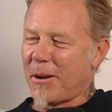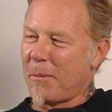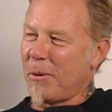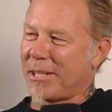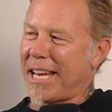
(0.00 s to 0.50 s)

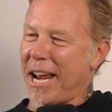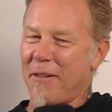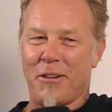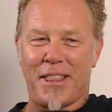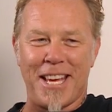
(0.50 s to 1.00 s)
almost
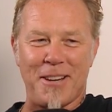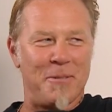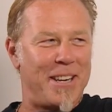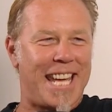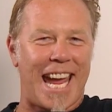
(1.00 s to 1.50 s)
everything
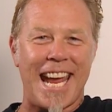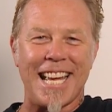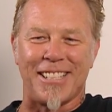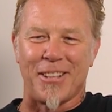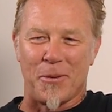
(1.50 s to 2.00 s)
we
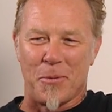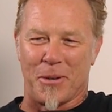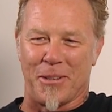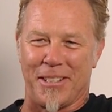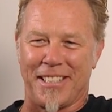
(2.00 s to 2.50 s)
can to the
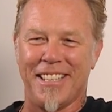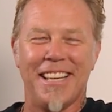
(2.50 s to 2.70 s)
world.